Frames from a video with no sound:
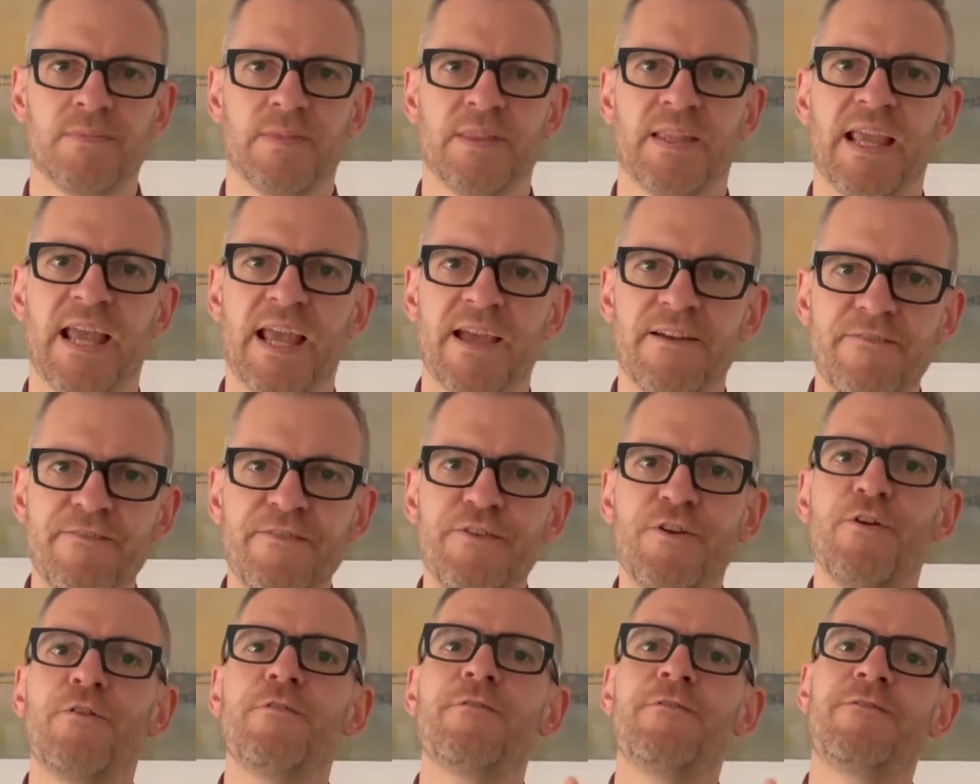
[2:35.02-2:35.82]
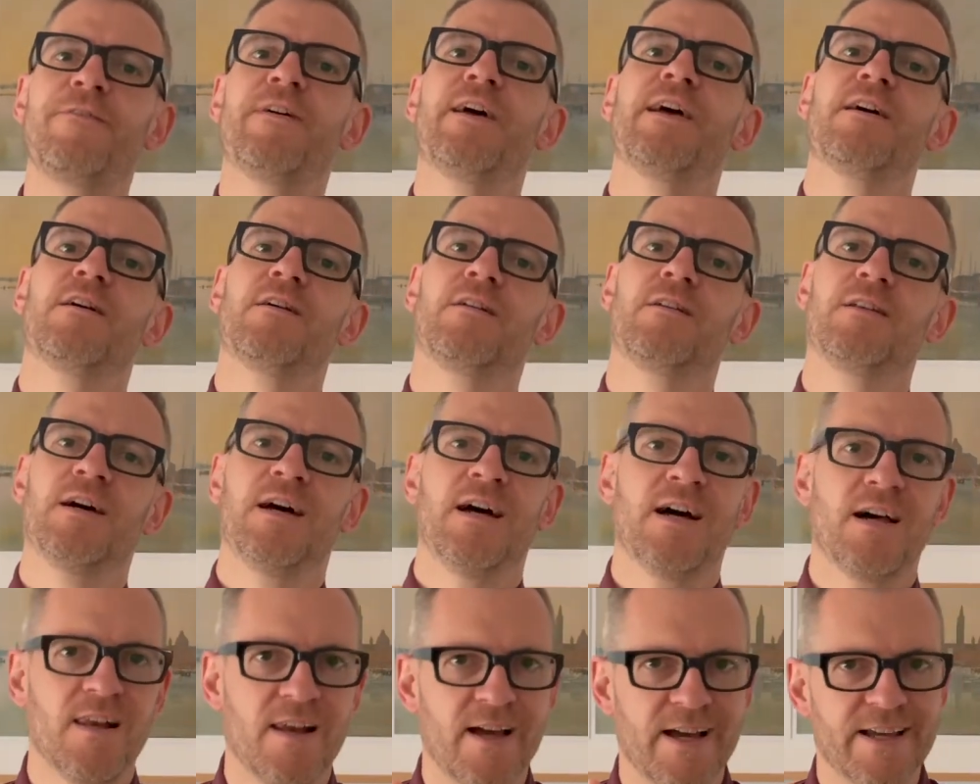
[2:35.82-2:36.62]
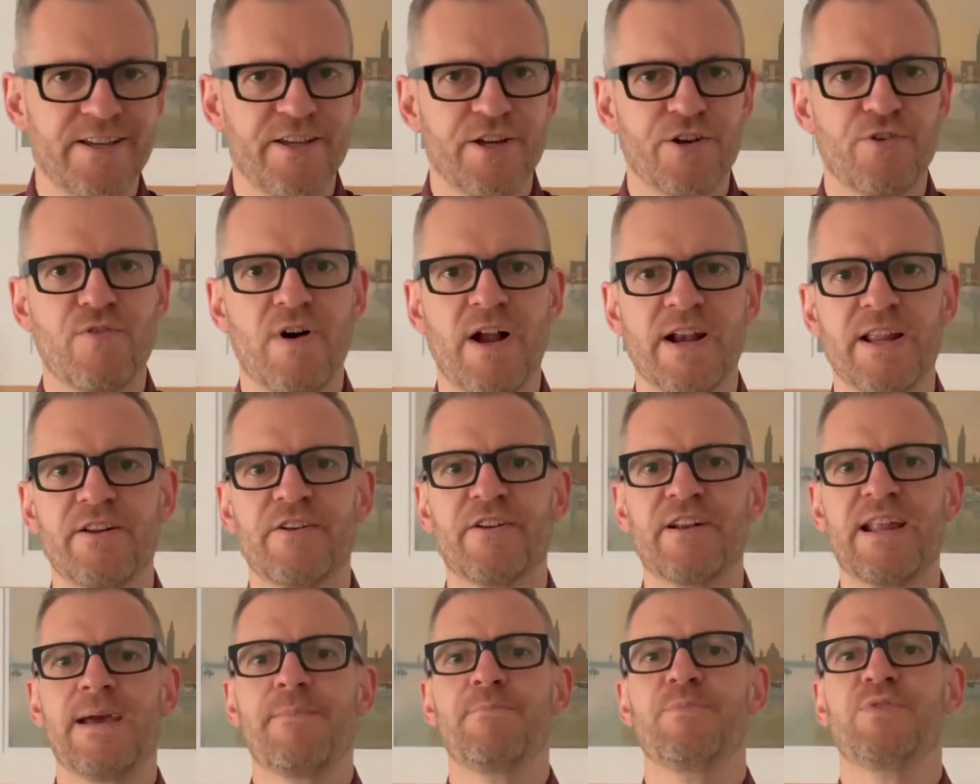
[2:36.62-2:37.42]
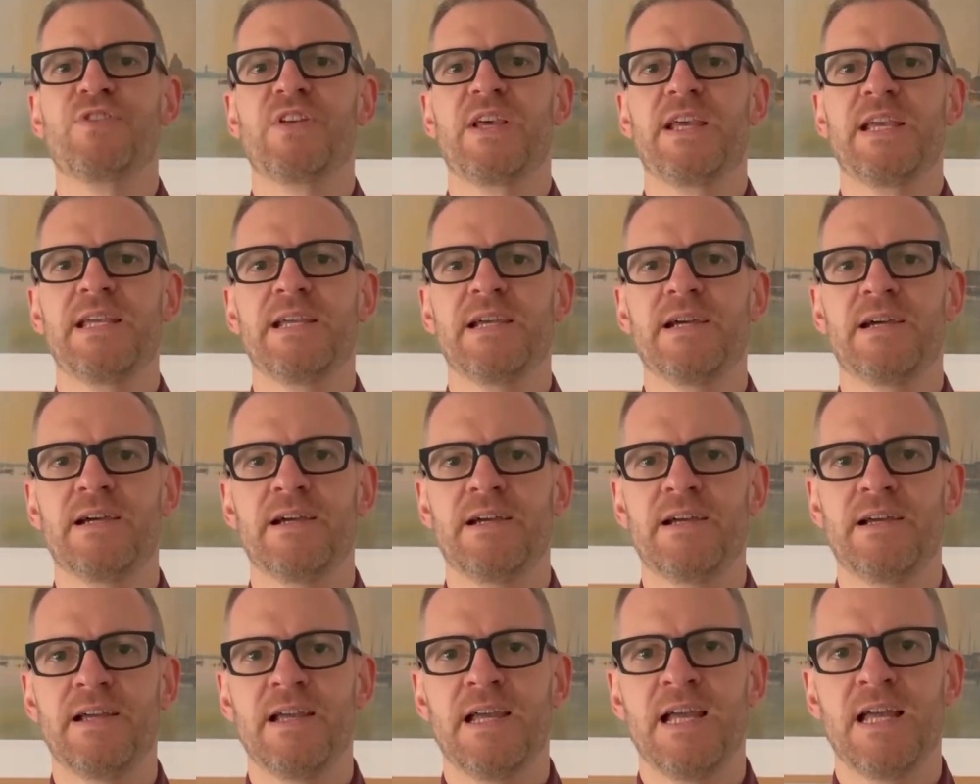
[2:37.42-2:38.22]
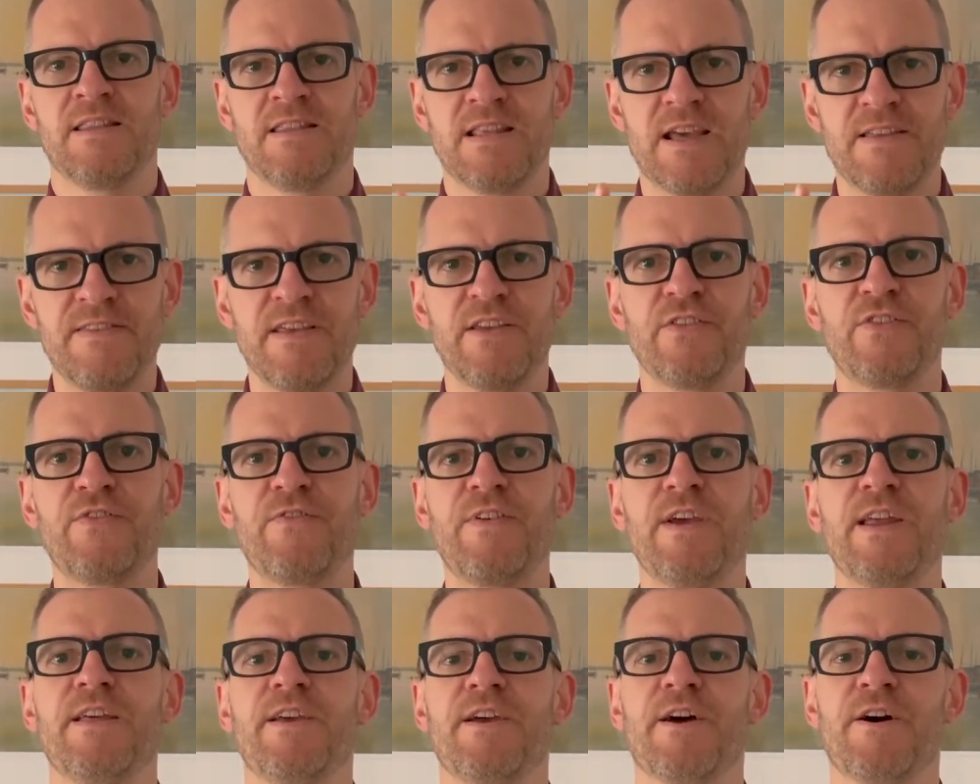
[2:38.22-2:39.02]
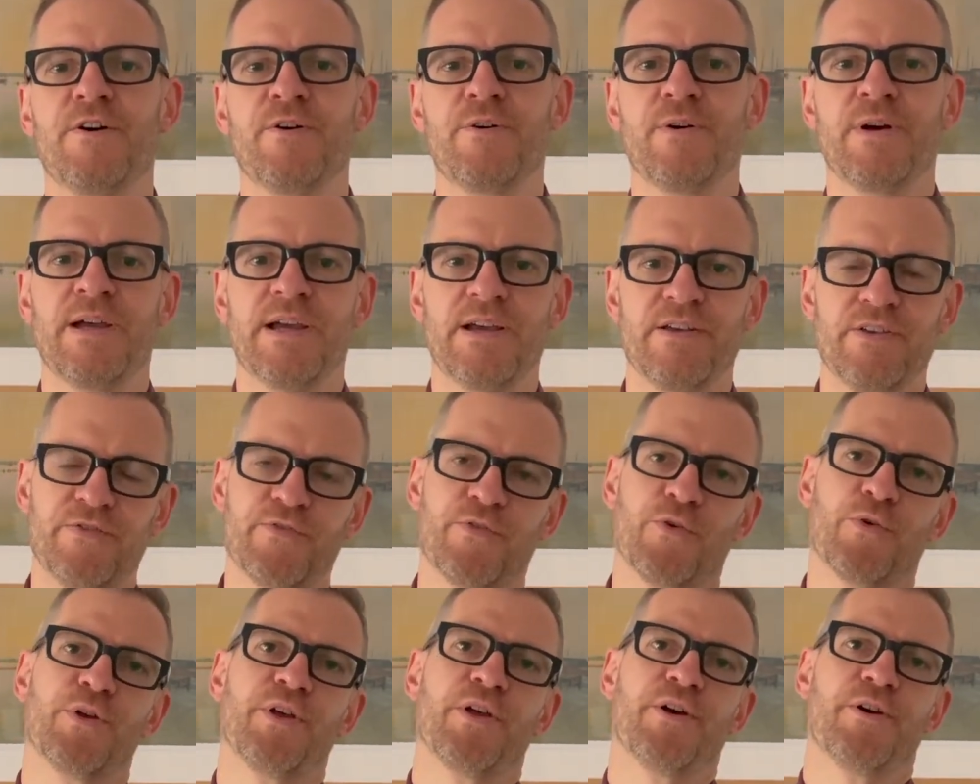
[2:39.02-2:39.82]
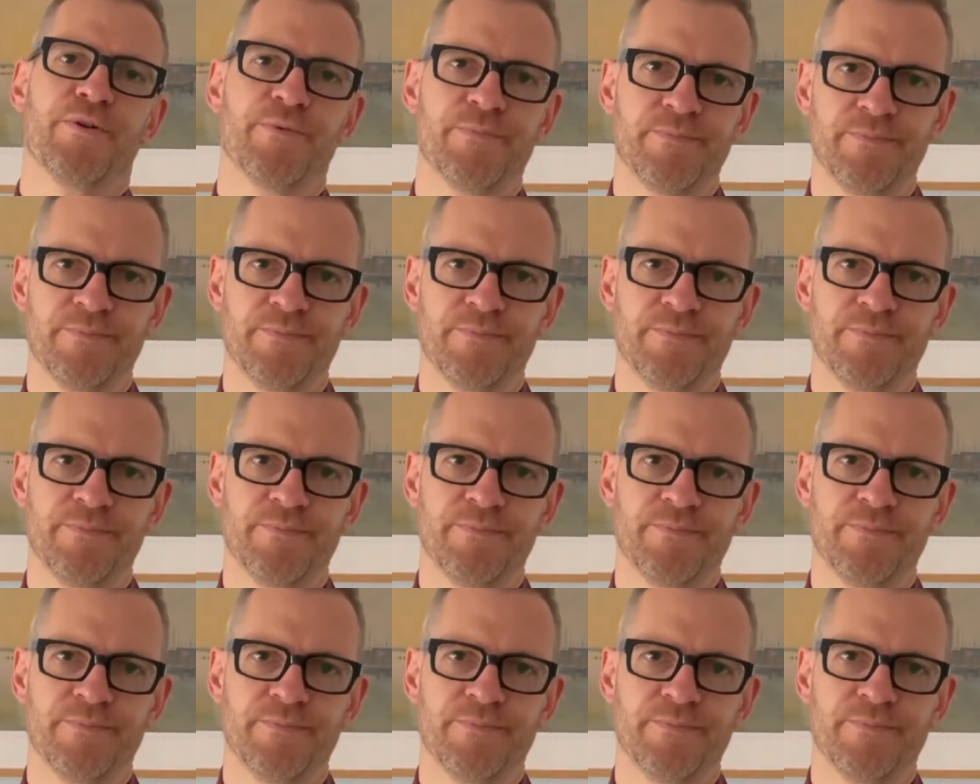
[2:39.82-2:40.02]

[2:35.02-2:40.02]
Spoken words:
If you feel like you're running on empty, then this video is for you.